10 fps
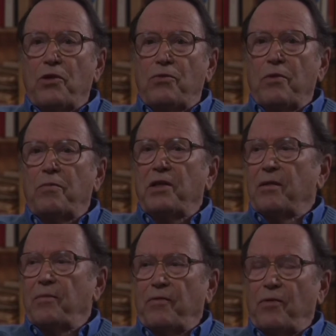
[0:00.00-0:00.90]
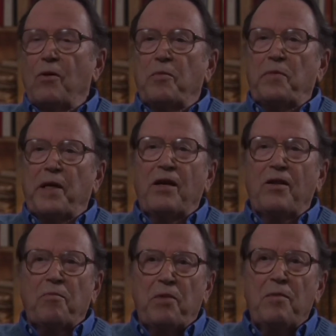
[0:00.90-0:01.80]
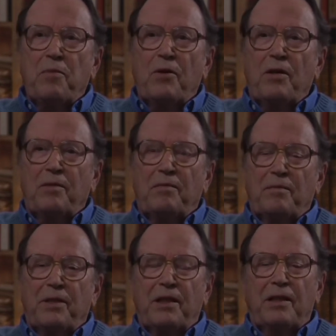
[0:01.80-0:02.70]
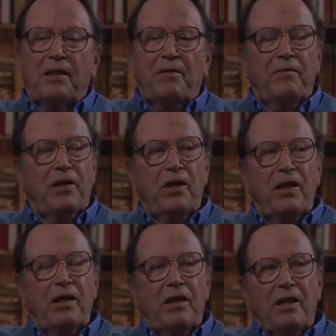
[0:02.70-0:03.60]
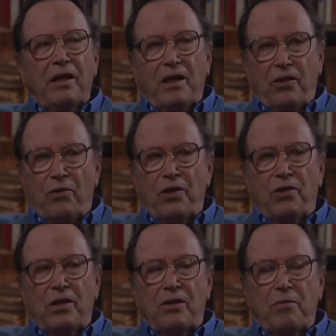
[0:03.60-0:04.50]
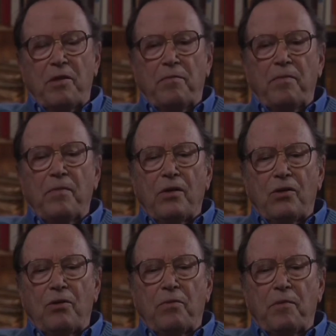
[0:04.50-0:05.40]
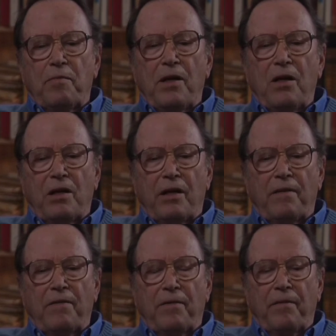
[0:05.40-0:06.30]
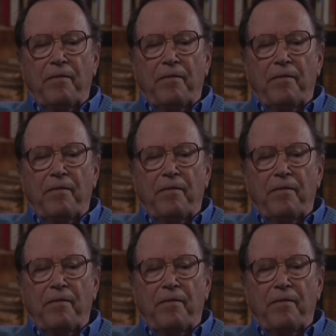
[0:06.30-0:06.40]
which were being performed by other people, but very interesting to be, to be part of.